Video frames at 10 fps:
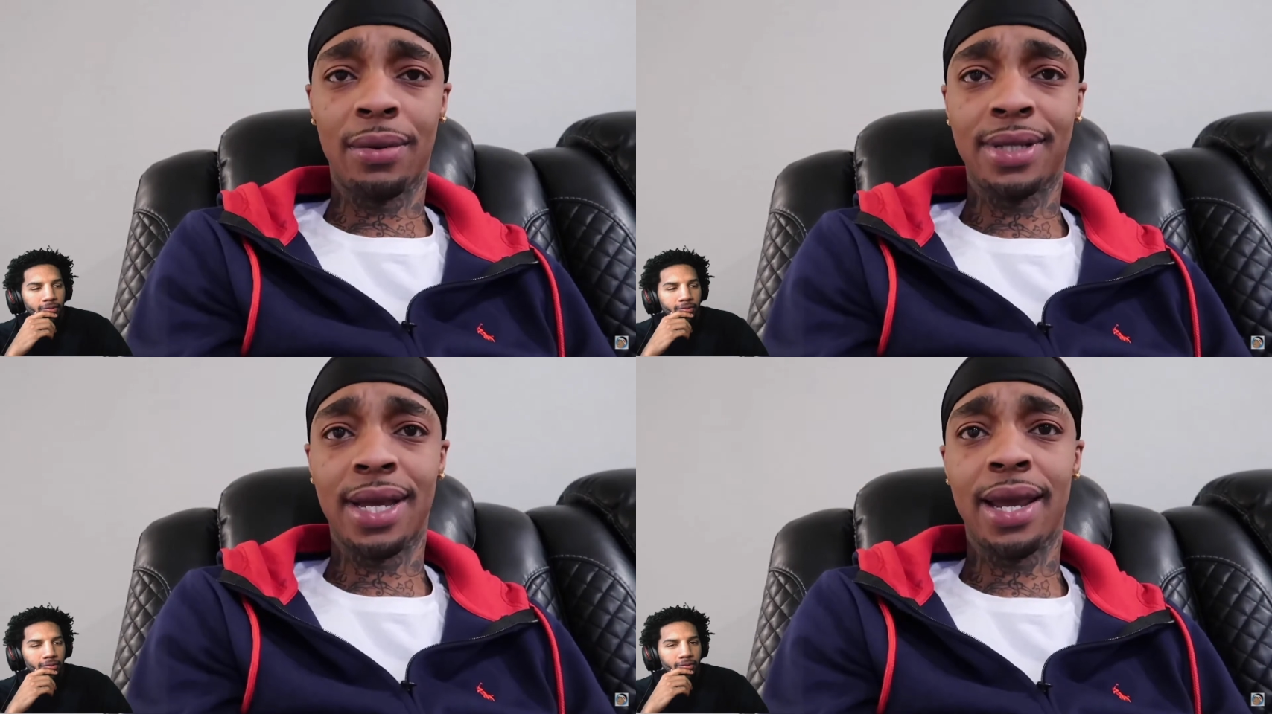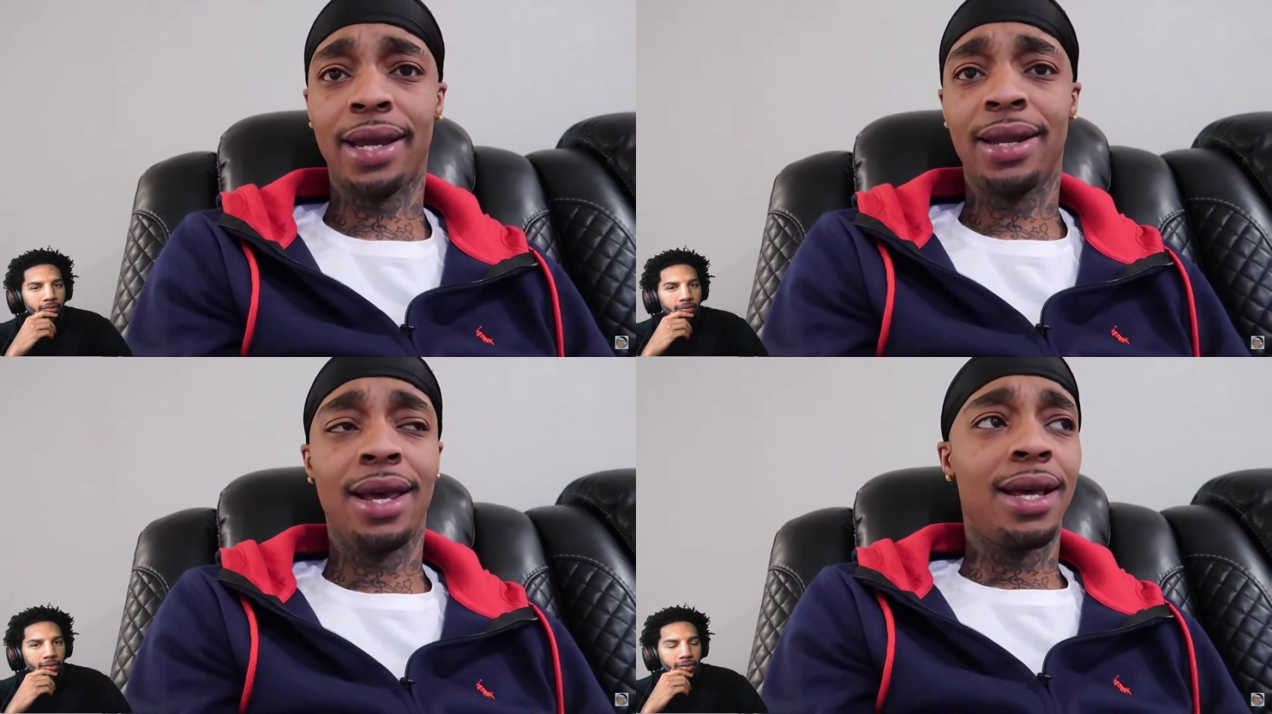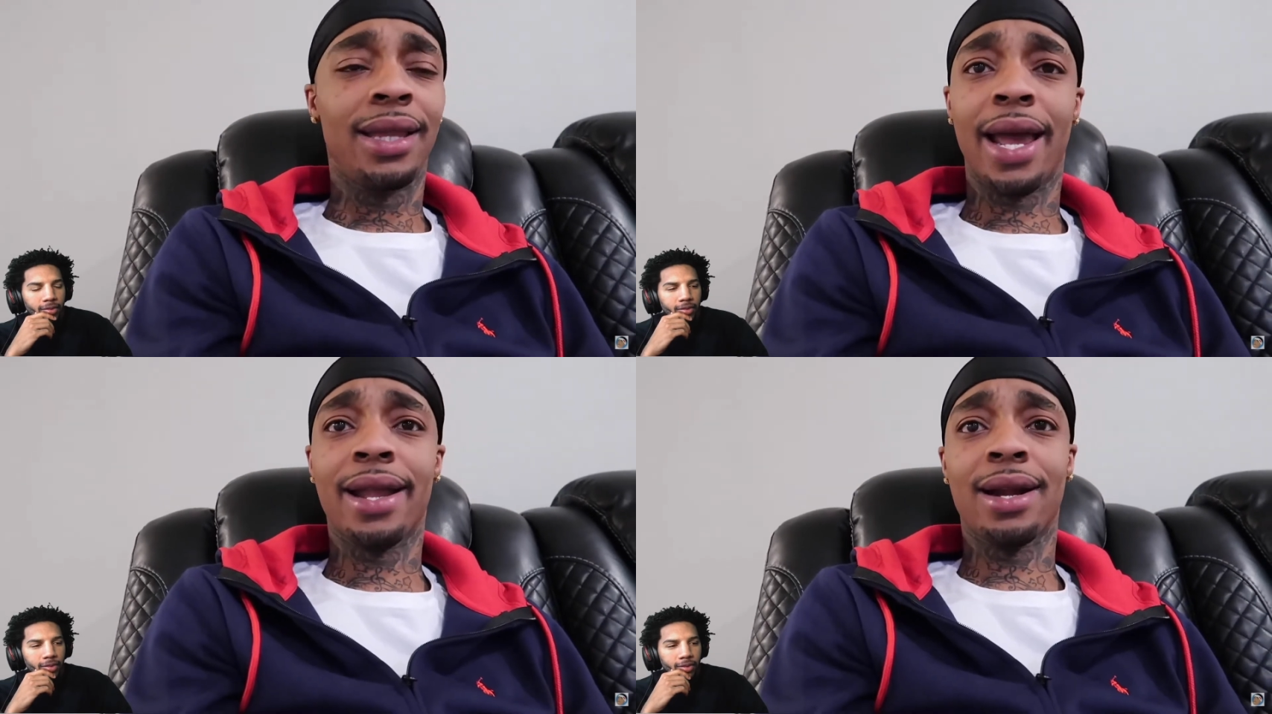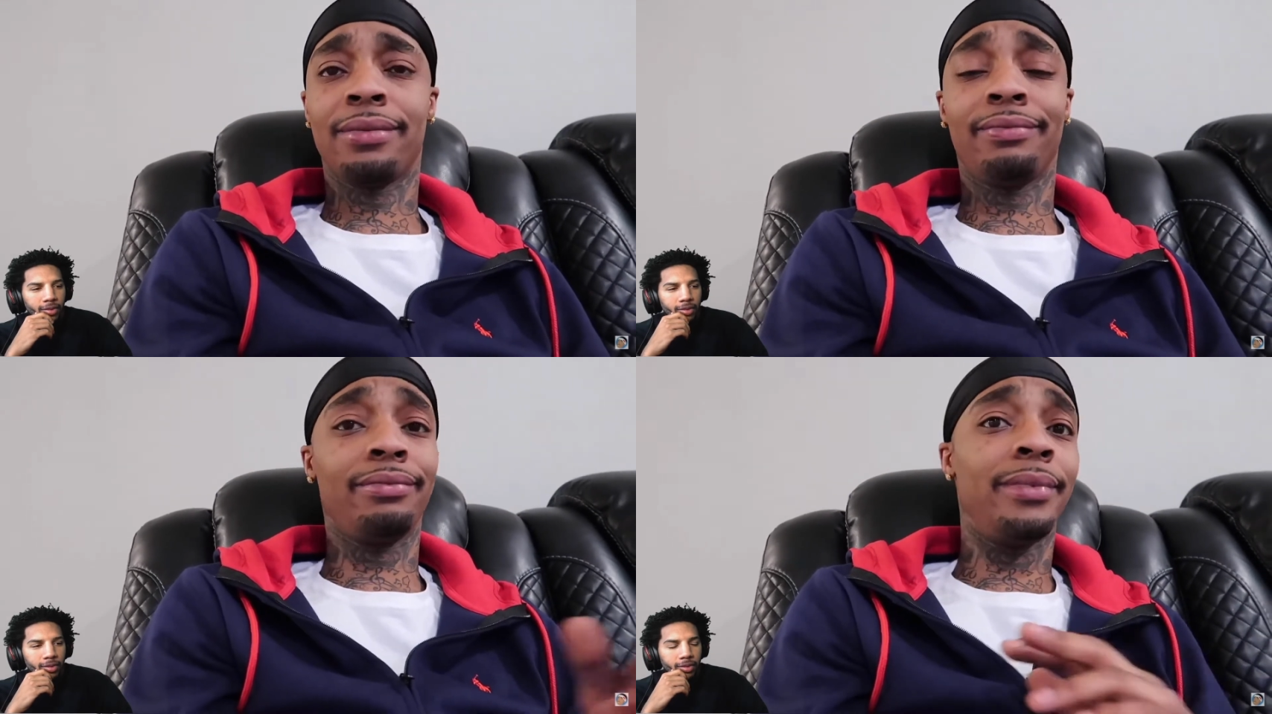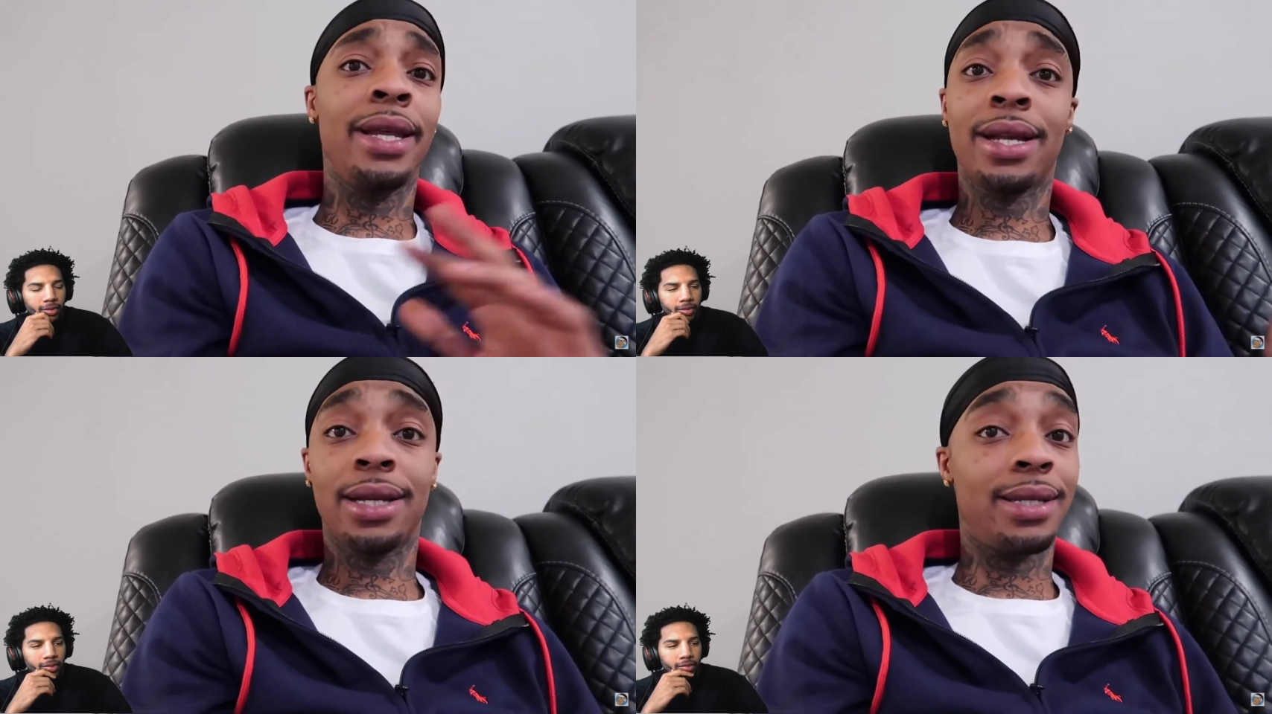Speaker 1: know what I'm saying? Like,
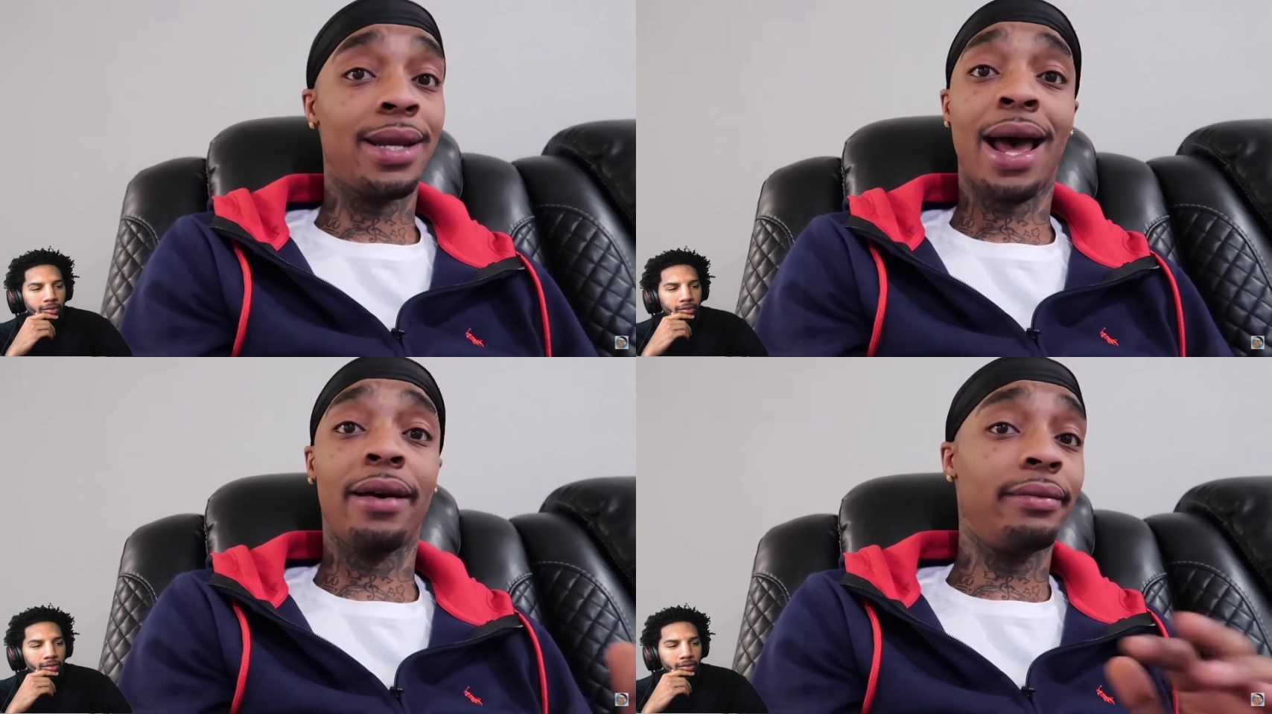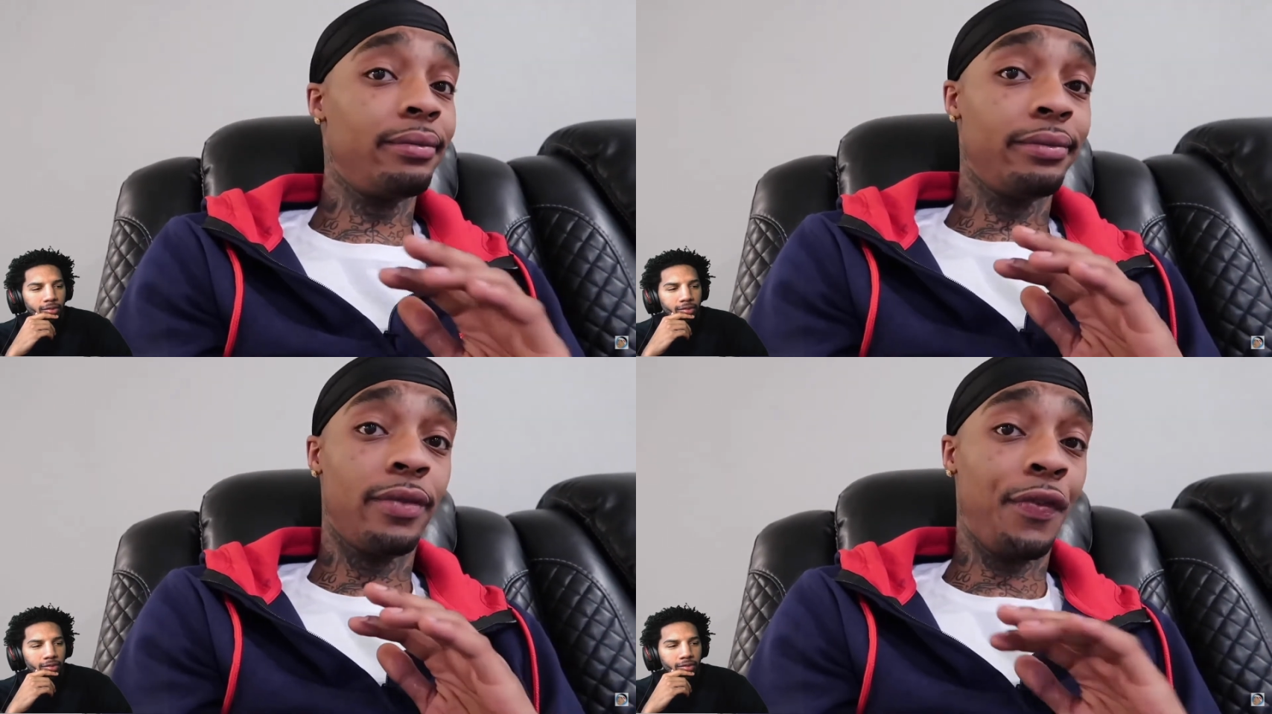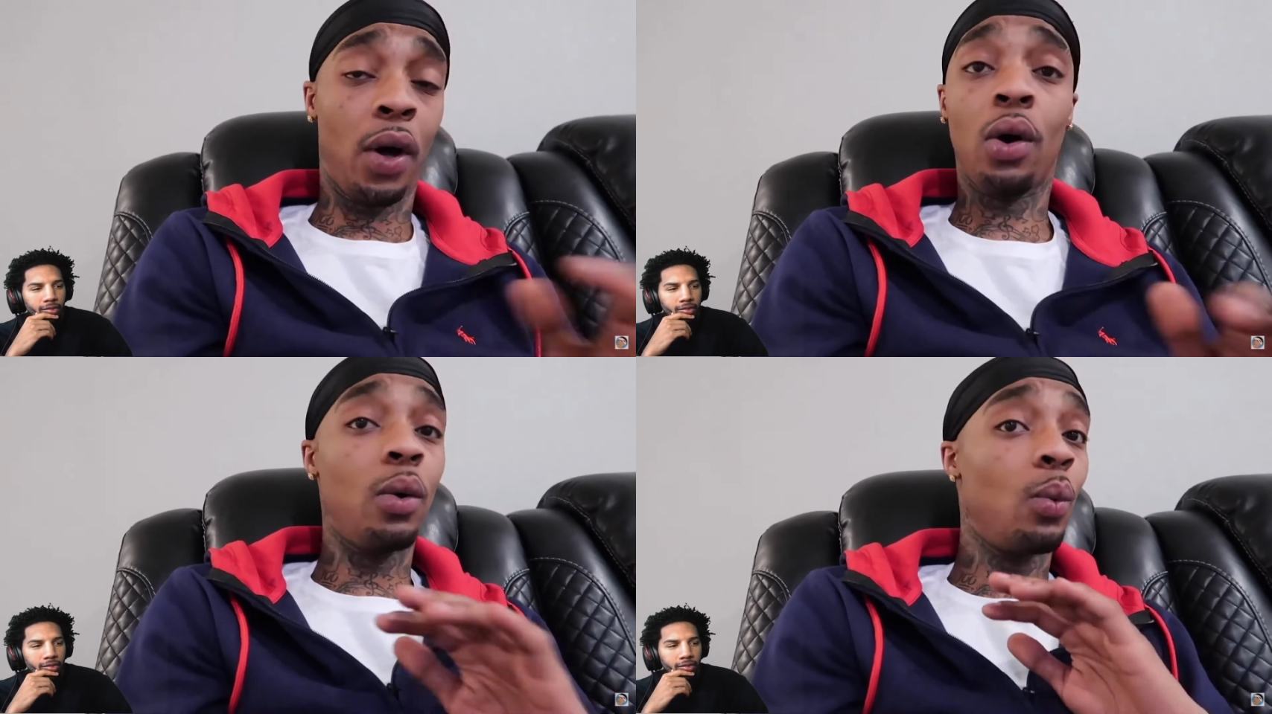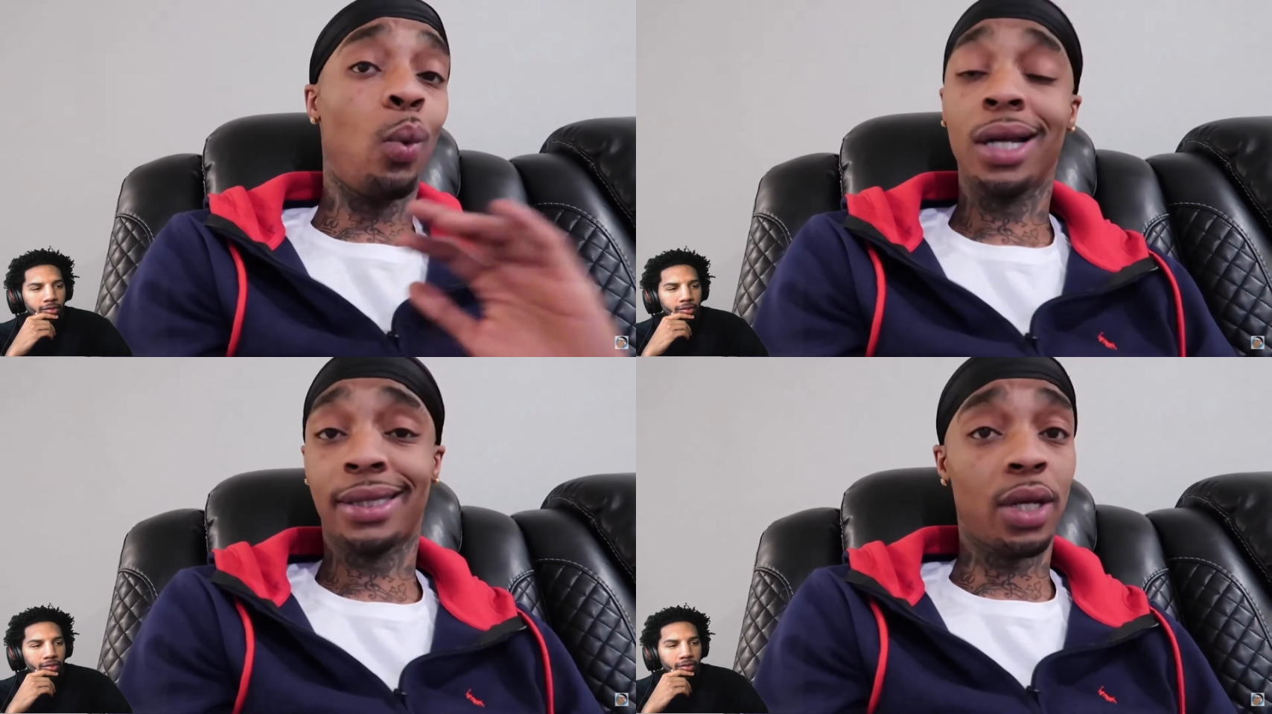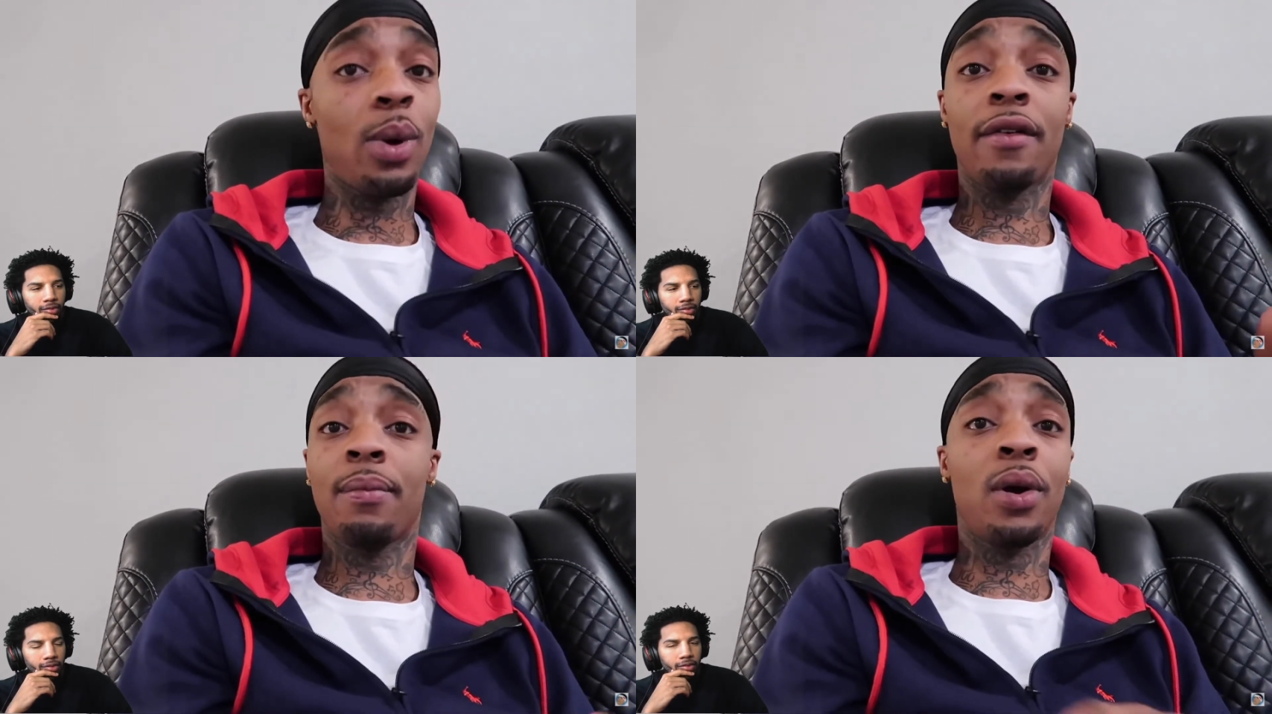nigga did not fold
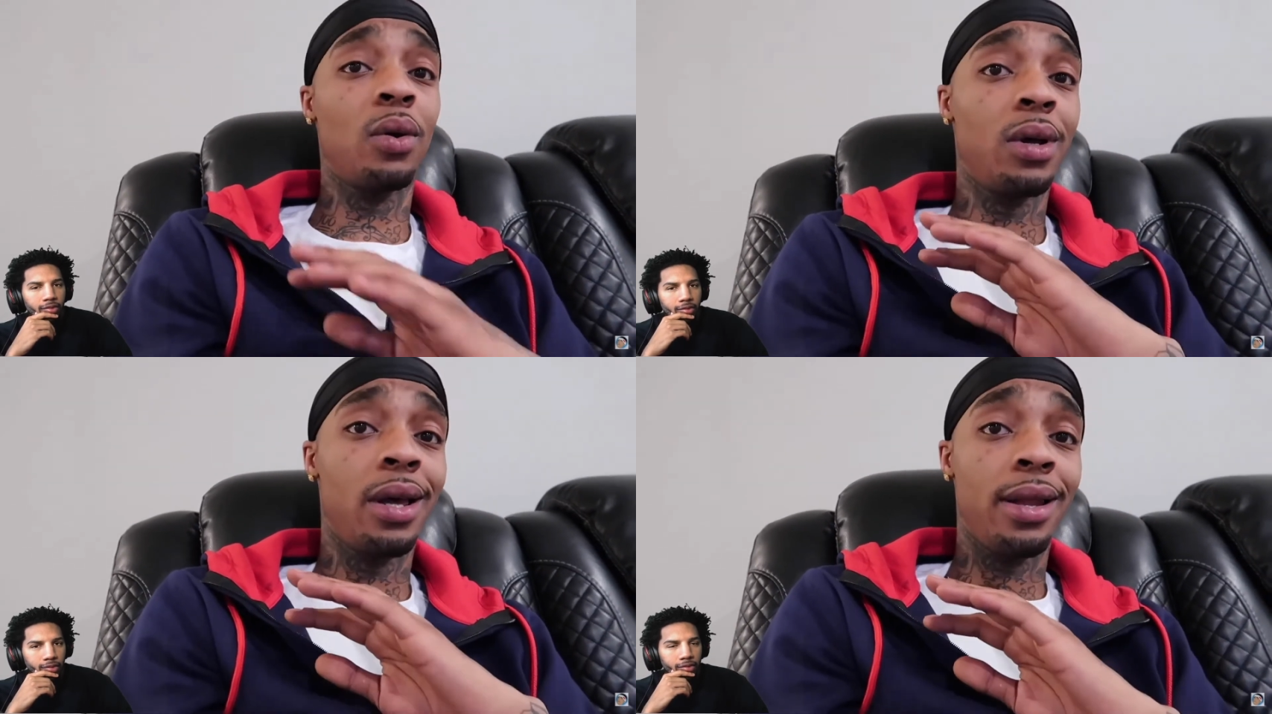whatsoever, bro.